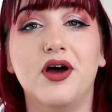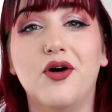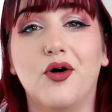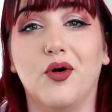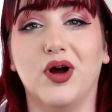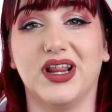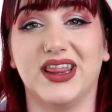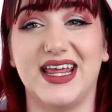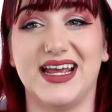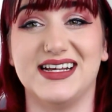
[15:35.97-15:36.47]

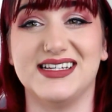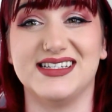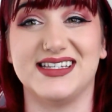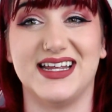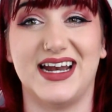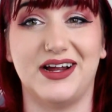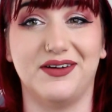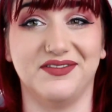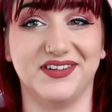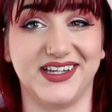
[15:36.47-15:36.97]
or things
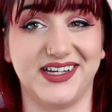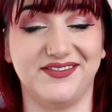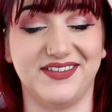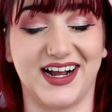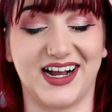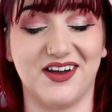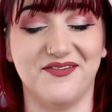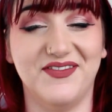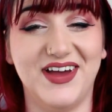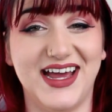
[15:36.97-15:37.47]
that I really
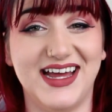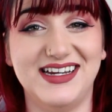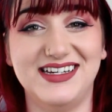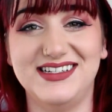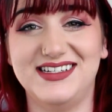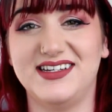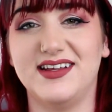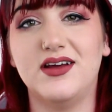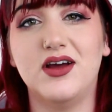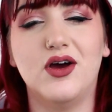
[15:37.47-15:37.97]

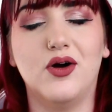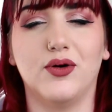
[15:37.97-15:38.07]
recommend,